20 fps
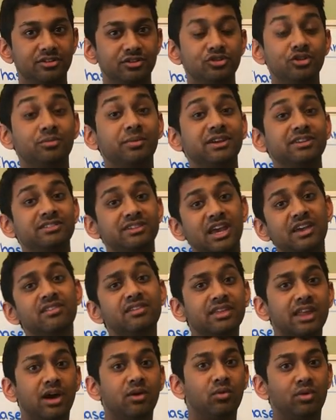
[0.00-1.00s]
So by
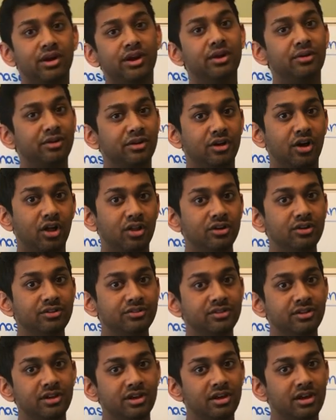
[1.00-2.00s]
saving that
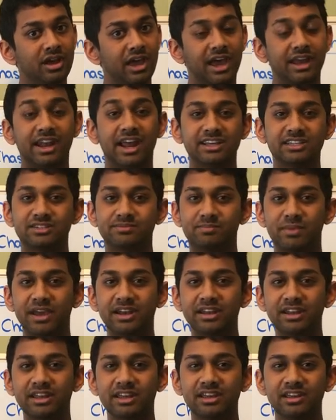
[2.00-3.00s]
$100 and not
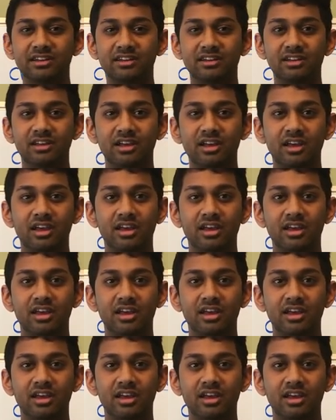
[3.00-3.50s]
spending it,